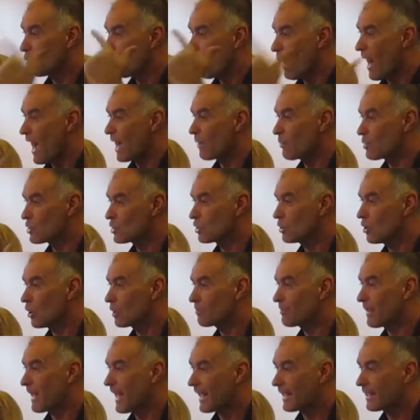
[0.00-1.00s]
Why was
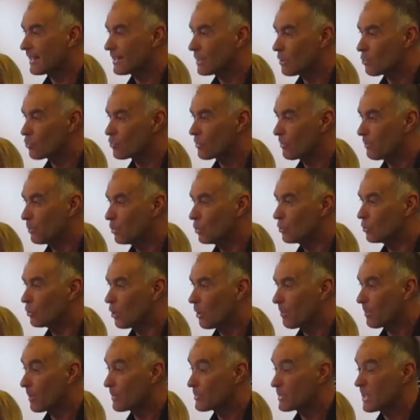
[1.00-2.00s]
Lord Bracadale's report
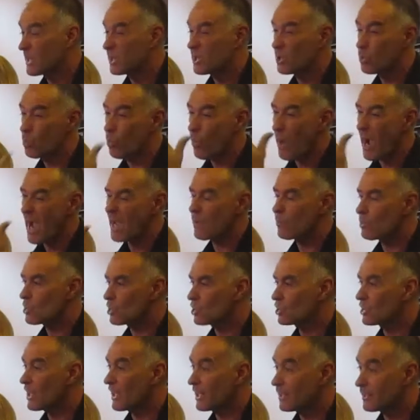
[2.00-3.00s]
not presented? Why was
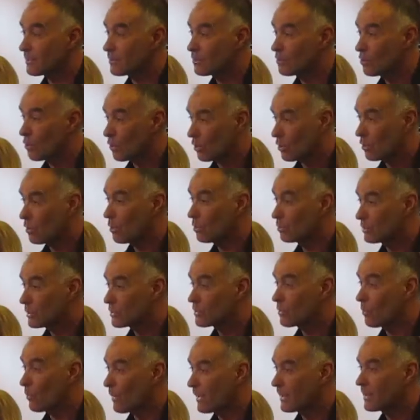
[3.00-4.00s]
Sheridan not called
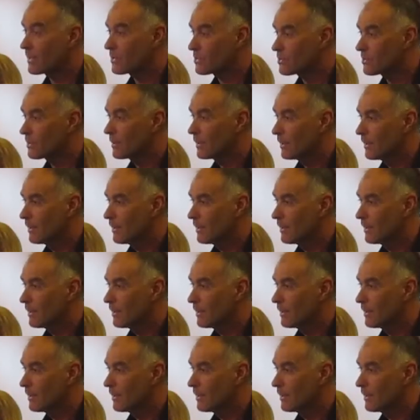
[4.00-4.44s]
as a witness?